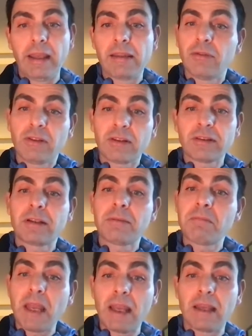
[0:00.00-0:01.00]
And these are the
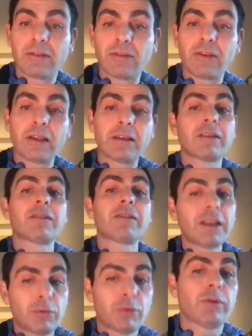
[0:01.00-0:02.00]
commands and the
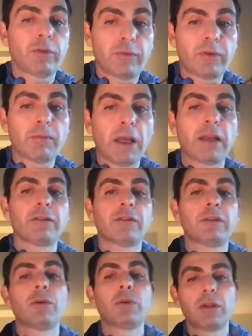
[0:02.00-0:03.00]
sequence of commands
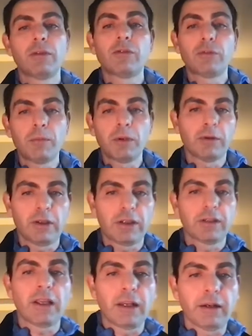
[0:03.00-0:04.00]
that were used to build the
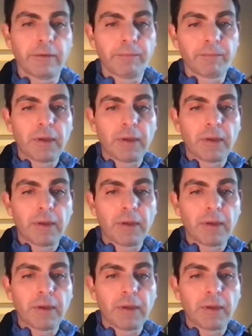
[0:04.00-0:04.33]
container.